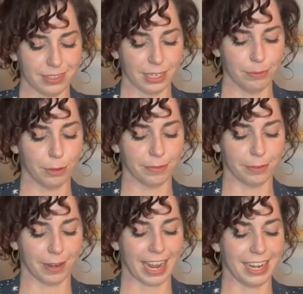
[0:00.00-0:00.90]
more
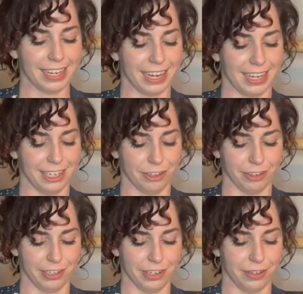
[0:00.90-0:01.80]
variety I
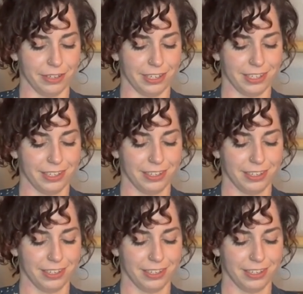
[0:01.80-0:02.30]
introduce,